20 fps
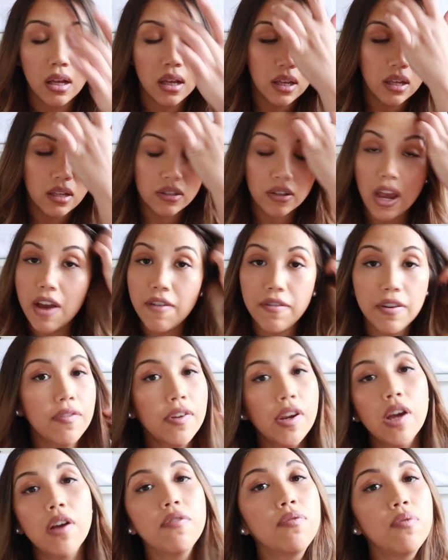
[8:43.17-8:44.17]
so every
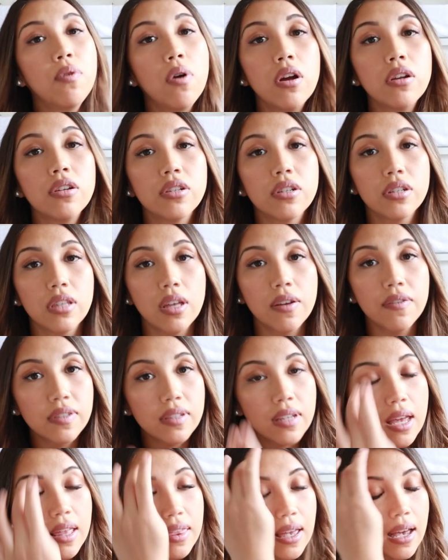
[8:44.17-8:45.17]
video I've watched, they've
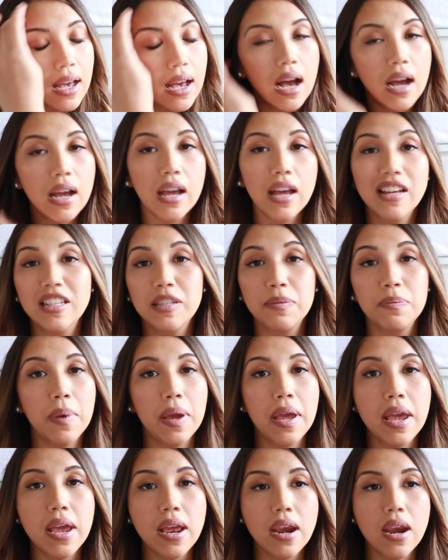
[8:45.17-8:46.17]
said the Haakaa has
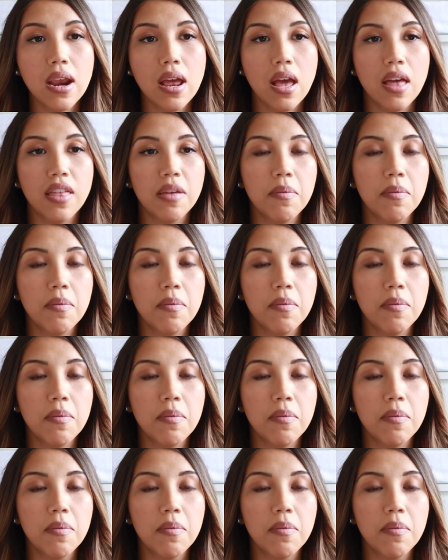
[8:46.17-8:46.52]
been